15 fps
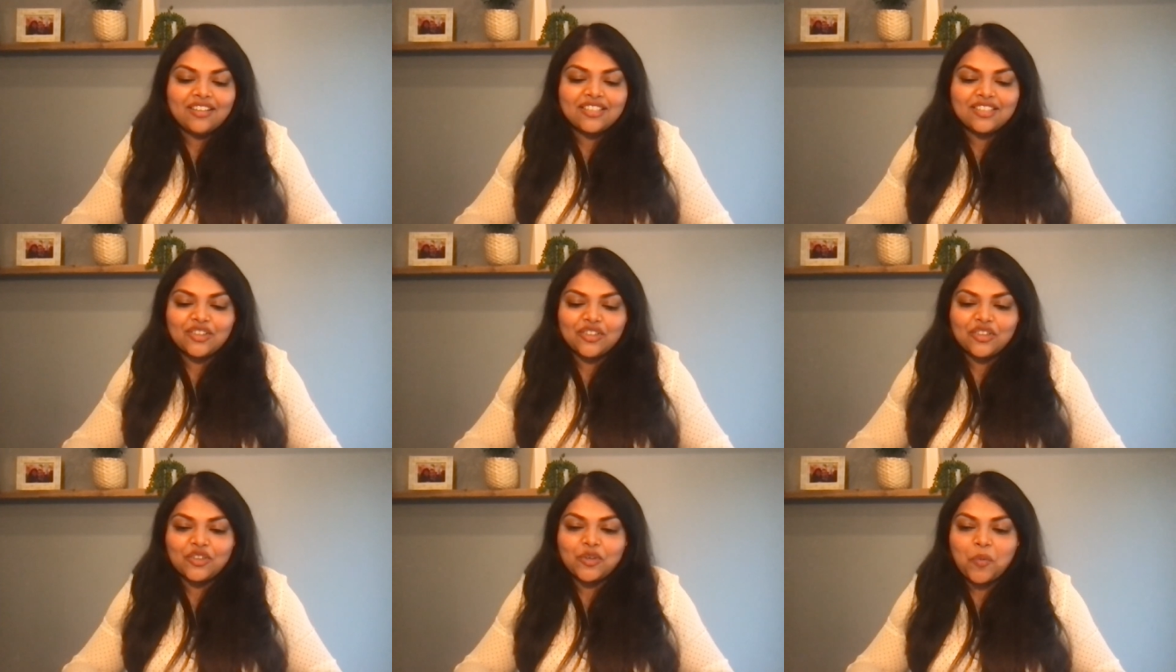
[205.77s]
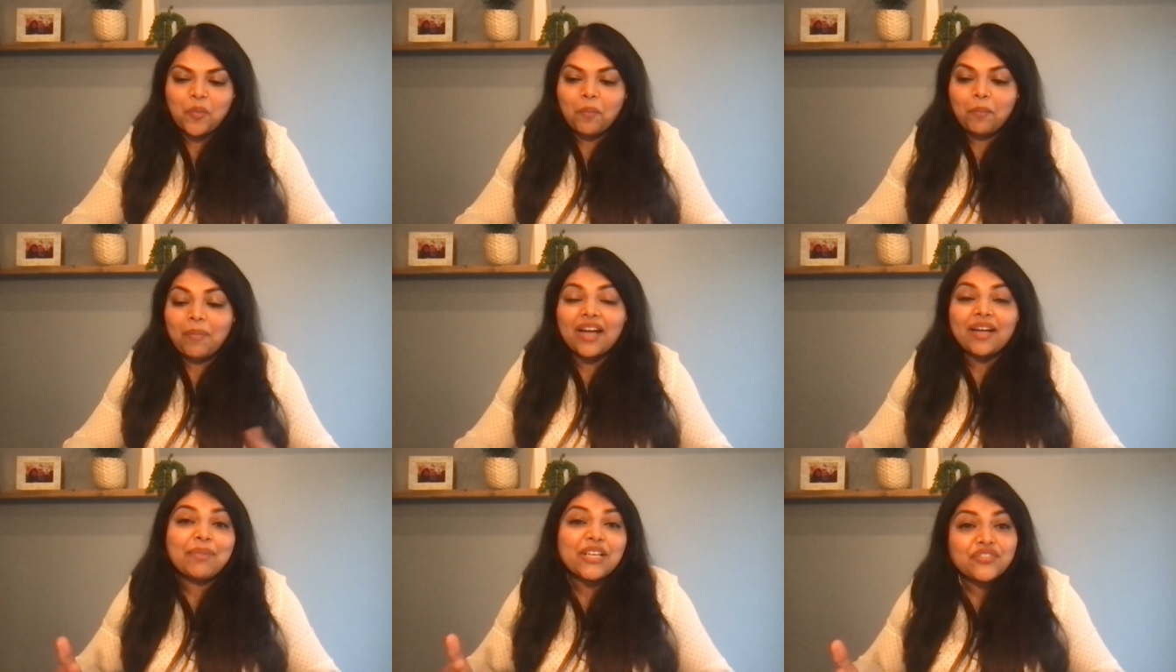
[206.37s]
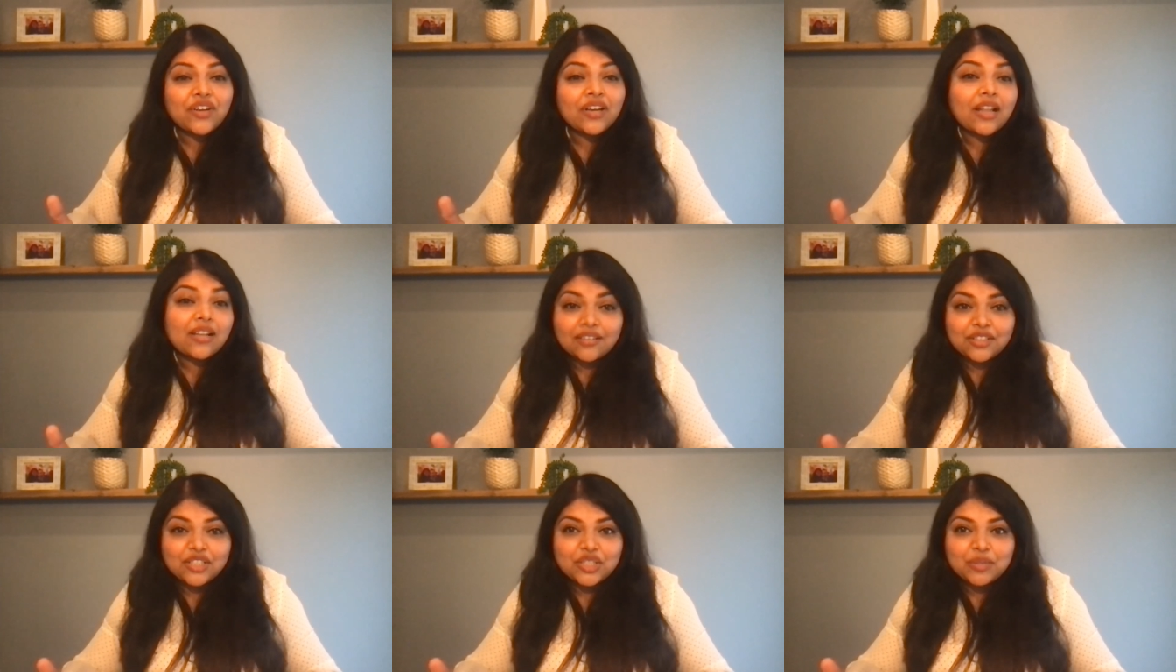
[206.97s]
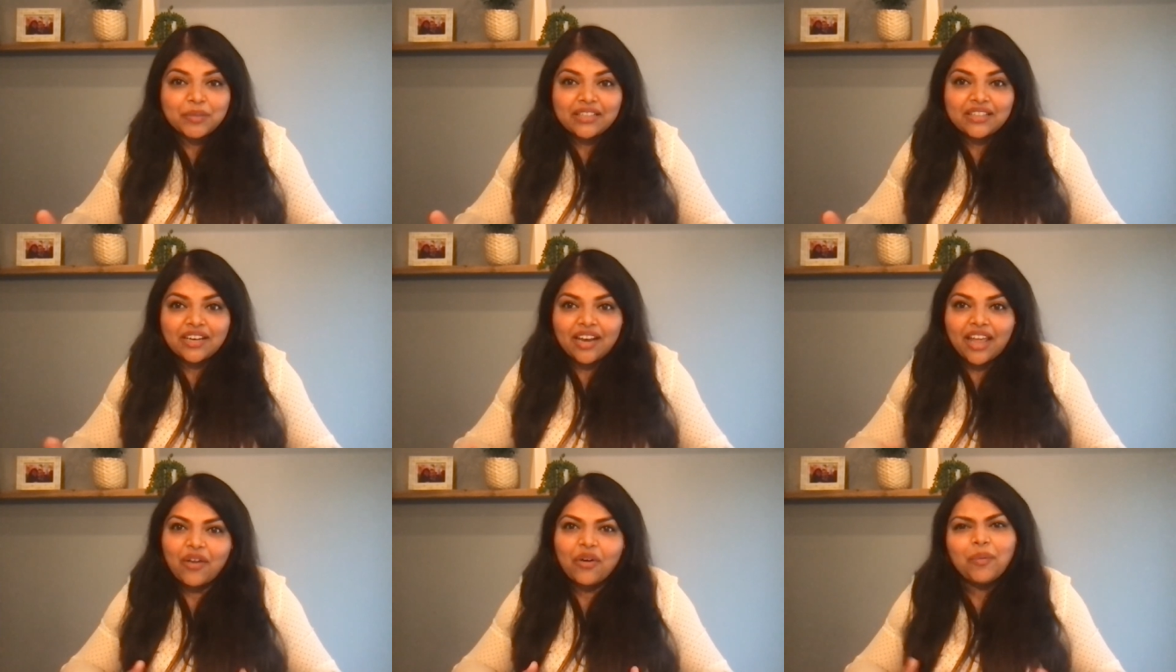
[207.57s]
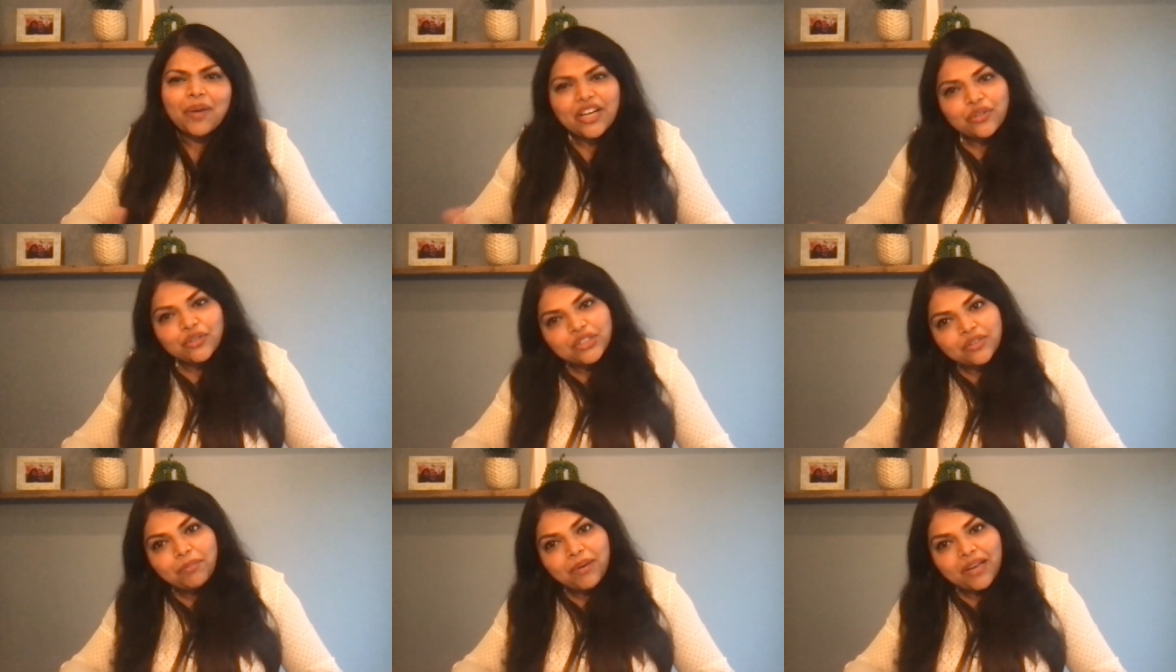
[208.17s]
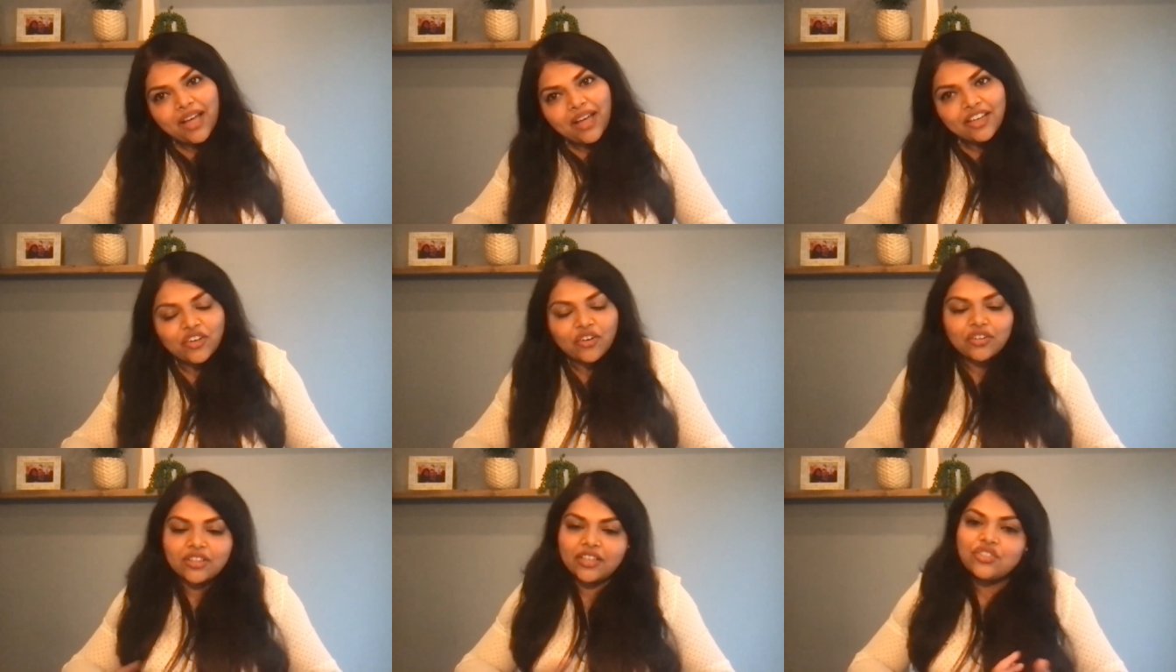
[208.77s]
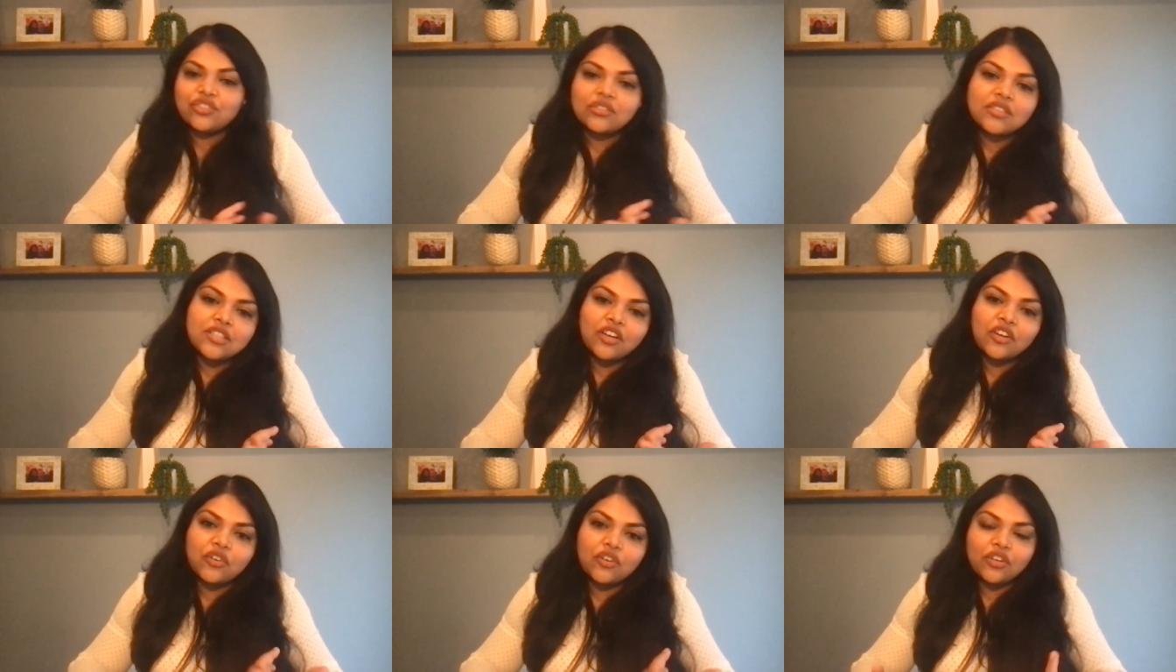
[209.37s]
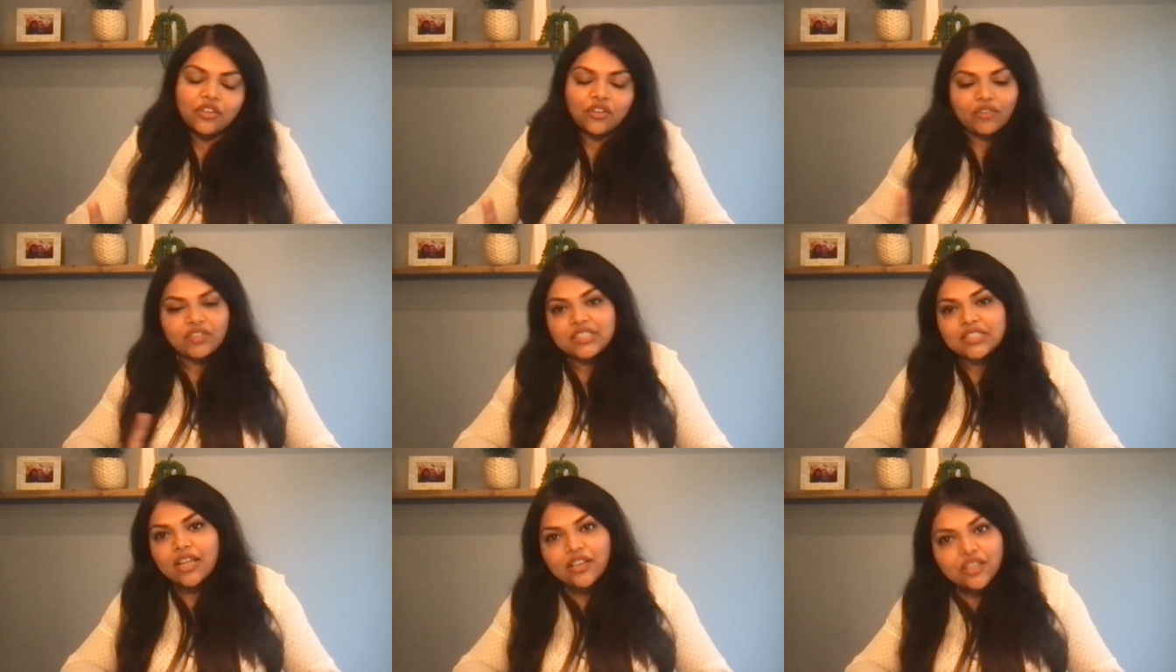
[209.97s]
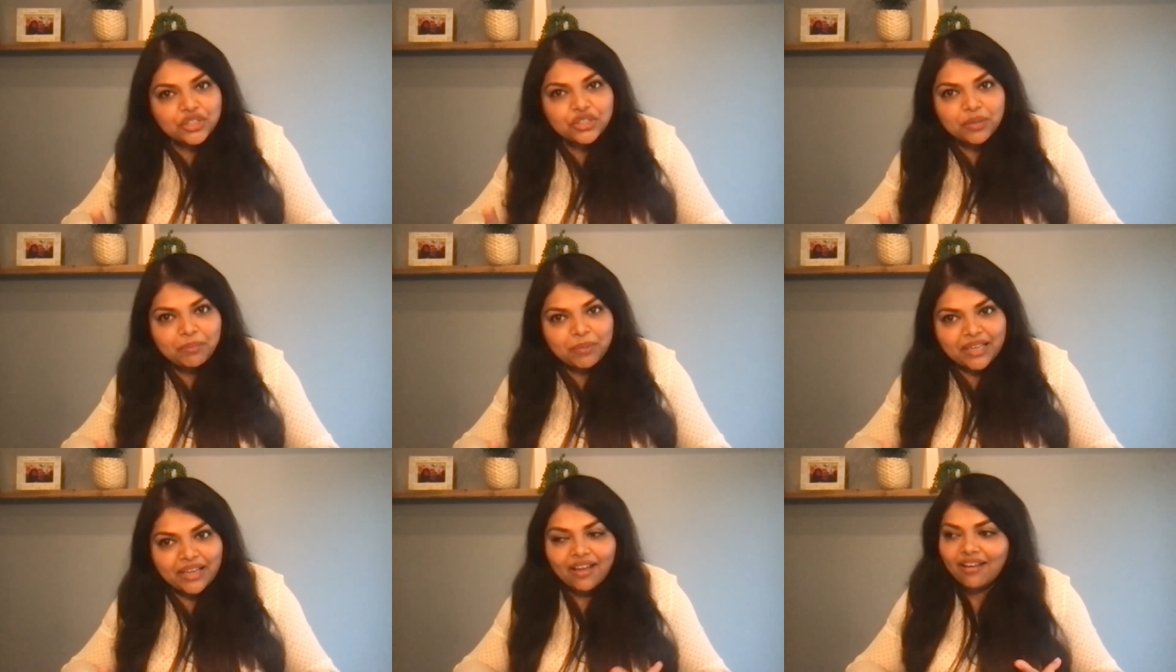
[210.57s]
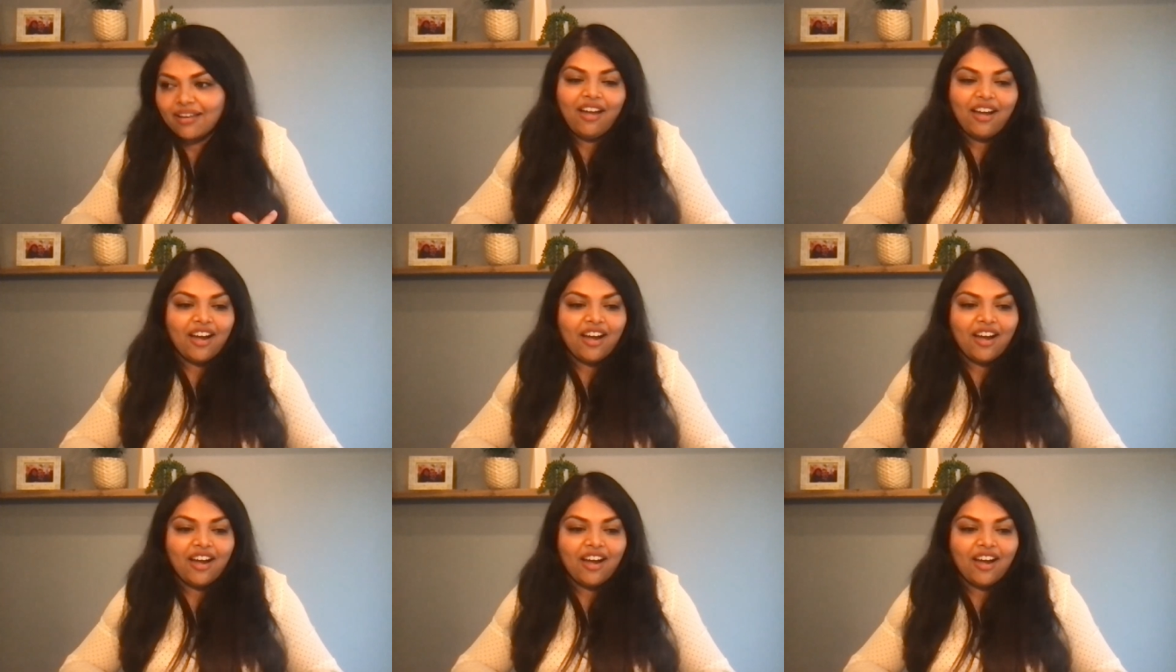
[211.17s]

So my best friend encouraged me that, why don't you apply? Your credentials are good. You have a stellar GPA.